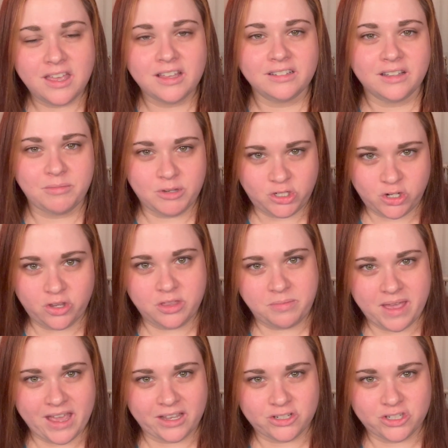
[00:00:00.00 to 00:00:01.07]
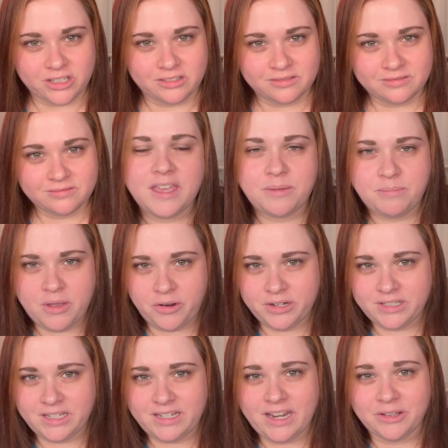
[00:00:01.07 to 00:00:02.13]
Let me show you the packaging. Merit
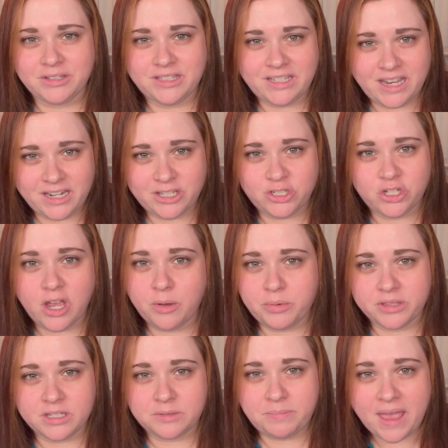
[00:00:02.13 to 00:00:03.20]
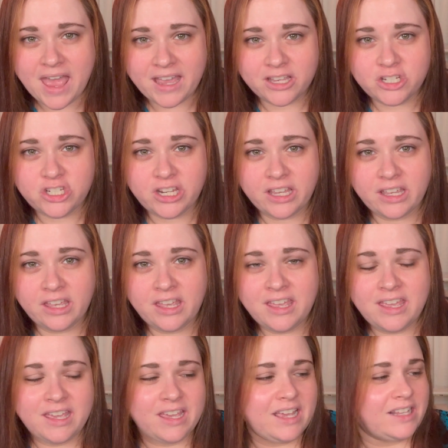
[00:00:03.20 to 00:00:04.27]
did an outstanding job with this packaging.
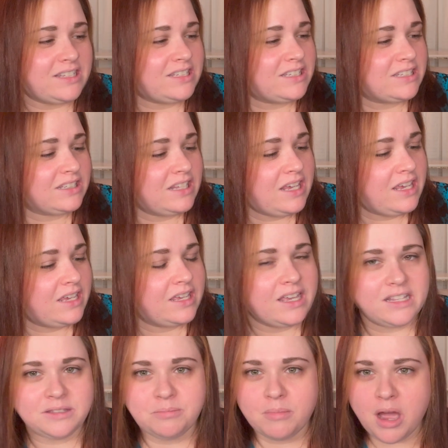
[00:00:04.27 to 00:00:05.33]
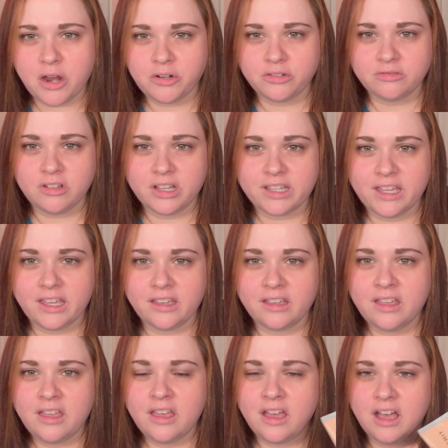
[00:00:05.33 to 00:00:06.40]
It's sleek, it's modern looking.
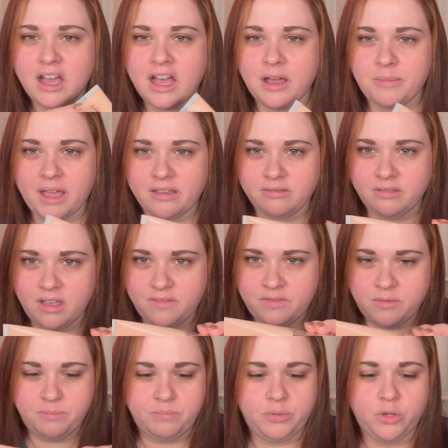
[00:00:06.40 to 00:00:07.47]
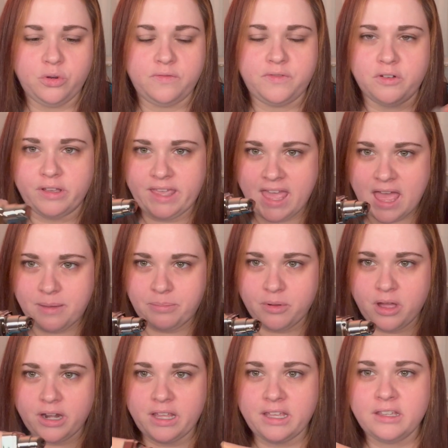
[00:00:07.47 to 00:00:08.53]
I love the beautiful cap
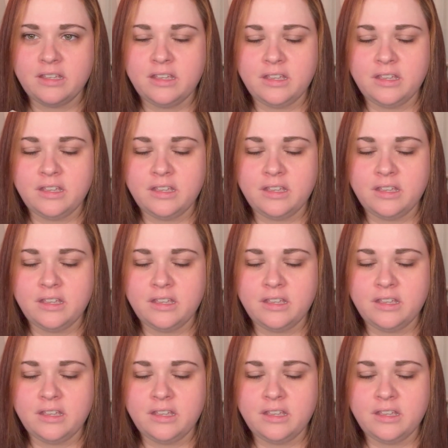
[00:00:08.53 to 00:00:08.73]
on it.